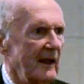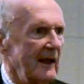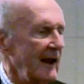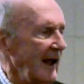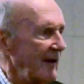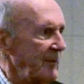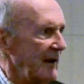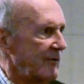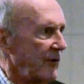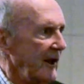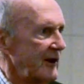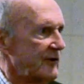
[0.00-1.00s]
He and I have been
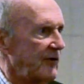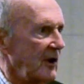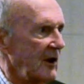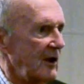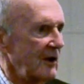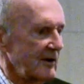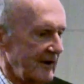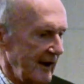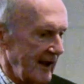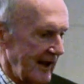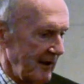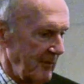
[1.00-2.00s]
friends for a long
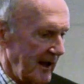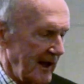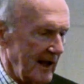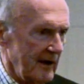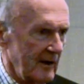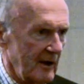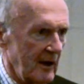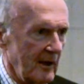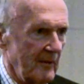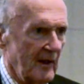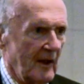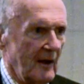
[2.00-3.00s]
time,
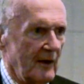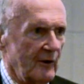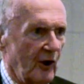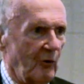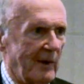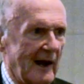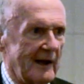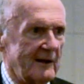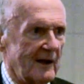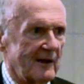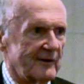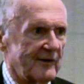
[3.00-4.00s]
and nobody
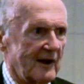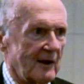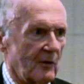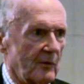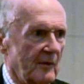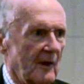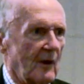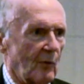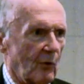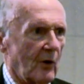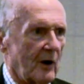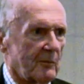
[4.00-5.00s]
does their
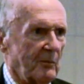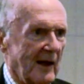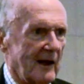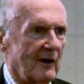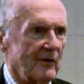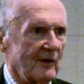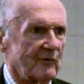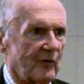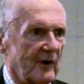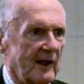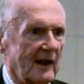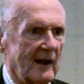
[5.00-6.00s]
work better than
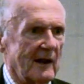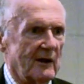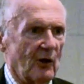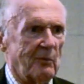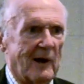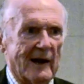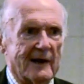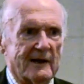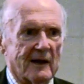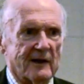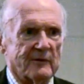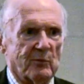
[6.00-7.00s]
Fred, and nobody
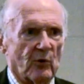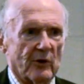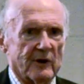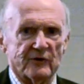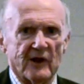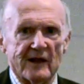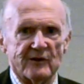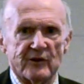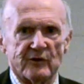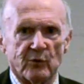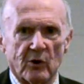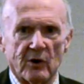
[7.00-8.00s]
does more to change
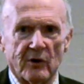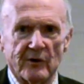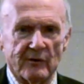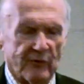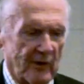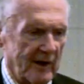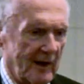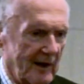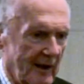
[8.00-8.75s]
this world than Fred.